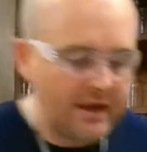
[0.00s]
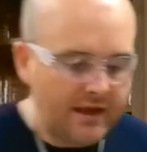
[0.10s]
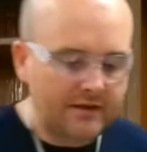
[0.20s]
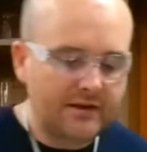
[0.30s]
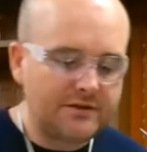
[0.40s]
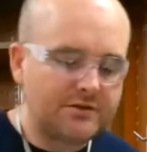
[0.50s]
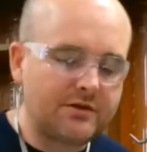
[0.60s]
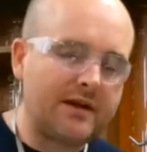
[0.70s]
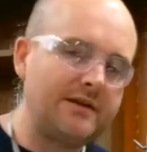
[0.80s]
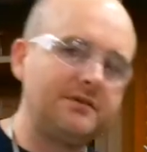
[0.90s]
and let's
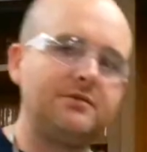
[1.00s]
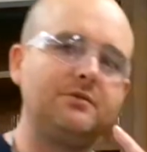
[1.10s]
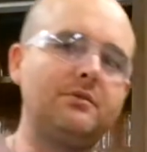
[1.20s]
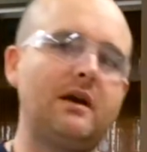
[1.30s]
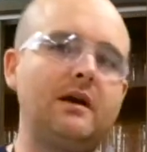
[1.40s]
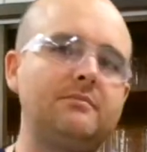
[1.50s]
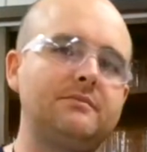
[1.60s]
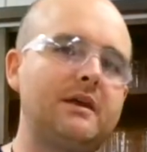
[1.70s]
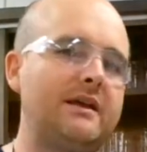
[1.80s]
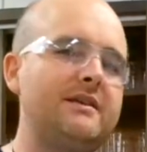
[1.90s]
try to do
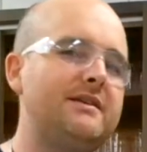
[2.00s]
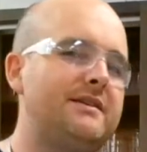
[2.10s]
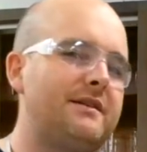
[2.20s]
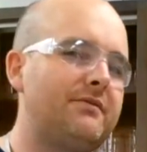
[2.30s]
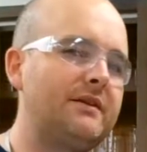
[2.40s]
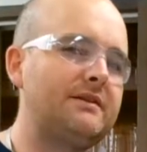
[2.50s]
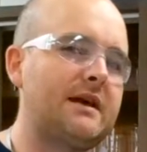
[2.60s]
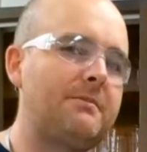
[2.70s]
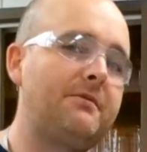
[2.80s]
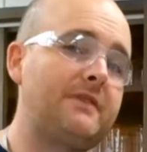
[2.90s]
a different
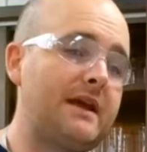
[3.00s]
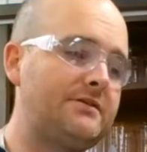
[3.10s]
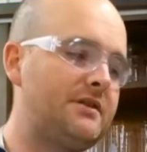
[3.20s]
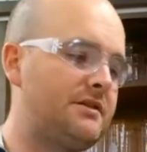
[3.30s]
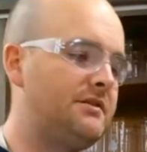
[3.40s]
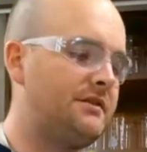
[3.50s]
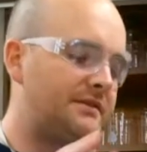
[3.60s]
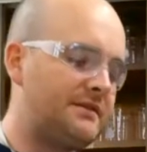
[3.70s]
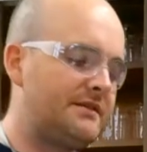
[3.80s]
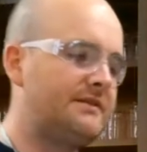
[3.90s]
type of titration.
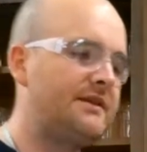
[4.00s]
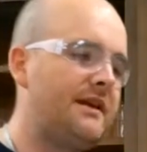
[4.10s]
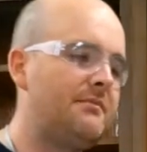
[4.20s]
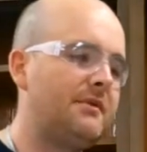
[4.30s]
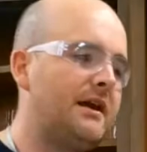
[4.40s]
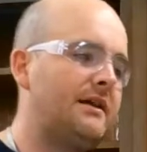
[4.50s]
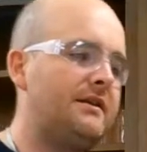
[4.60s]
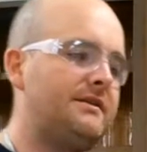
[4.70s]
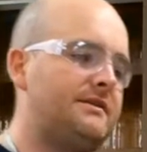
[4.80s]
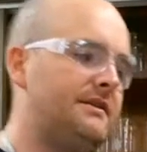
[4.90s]
It's the same kind
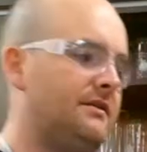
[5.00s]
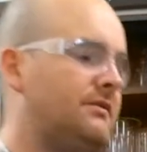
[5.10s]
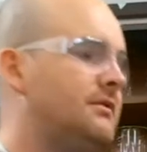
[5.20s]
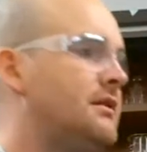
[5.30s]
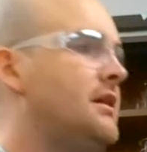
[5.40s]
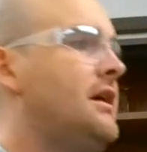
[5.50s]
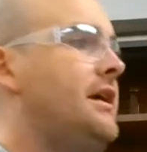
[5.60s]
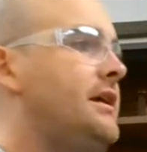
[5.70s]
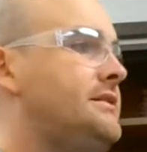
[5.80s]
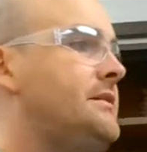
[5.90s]
of deal,
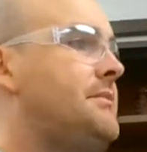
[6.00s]
except